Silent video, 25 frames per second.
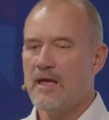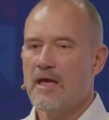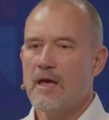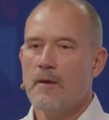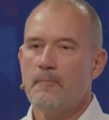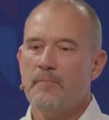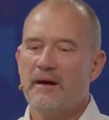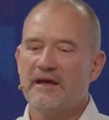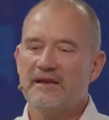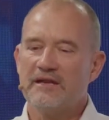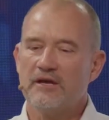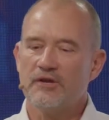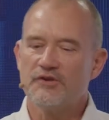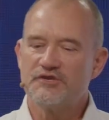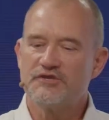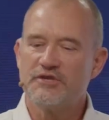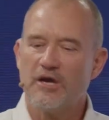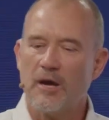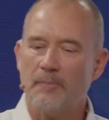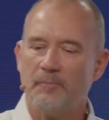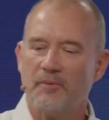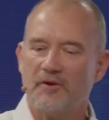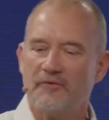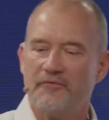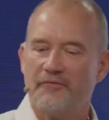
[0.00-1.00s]
But on
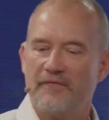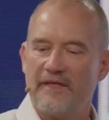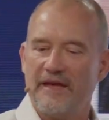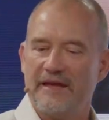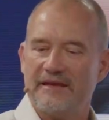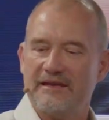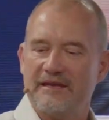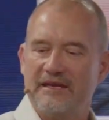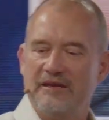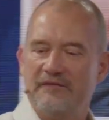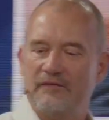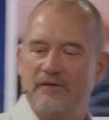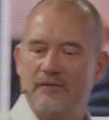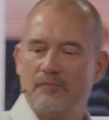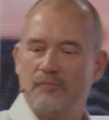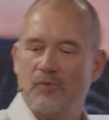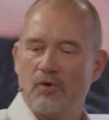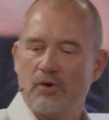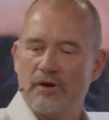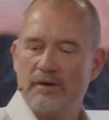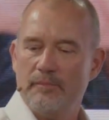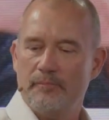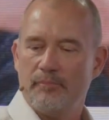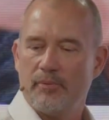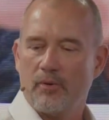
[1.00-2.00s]
top of that, even
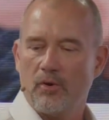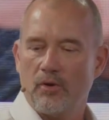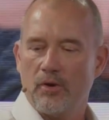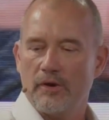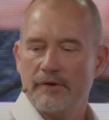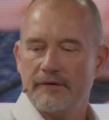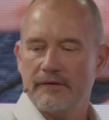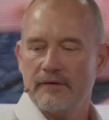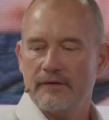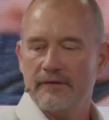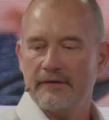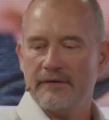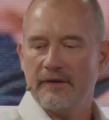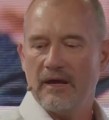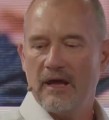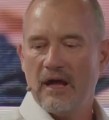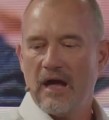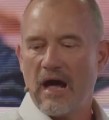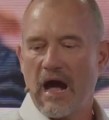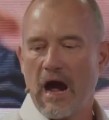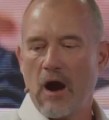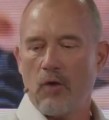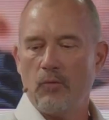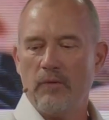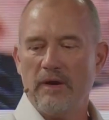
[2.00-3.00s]
more important,
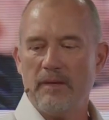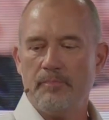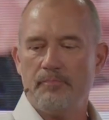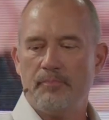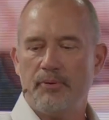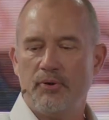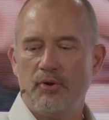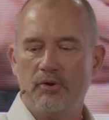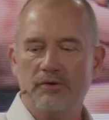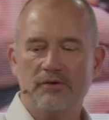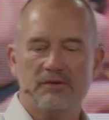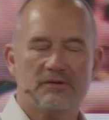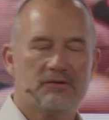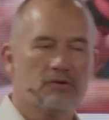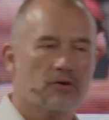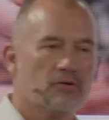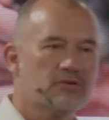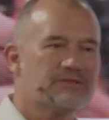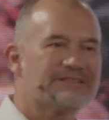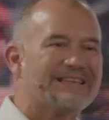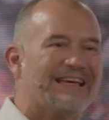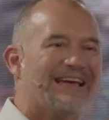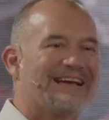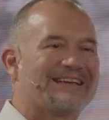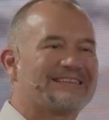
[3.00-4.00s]
how we put
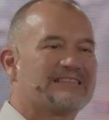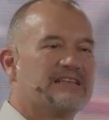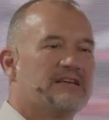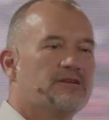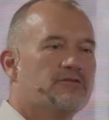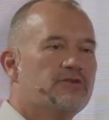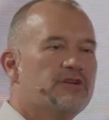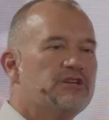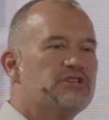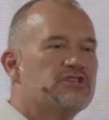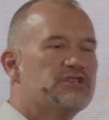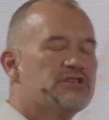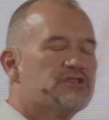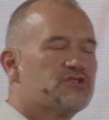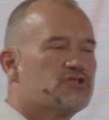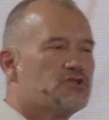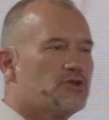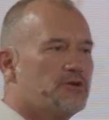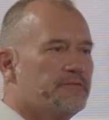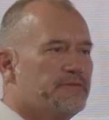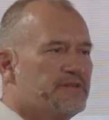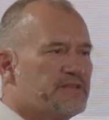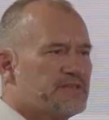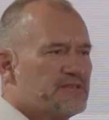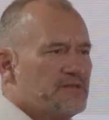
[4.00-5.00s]
those acceleration
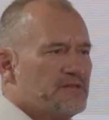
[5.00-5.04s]
services,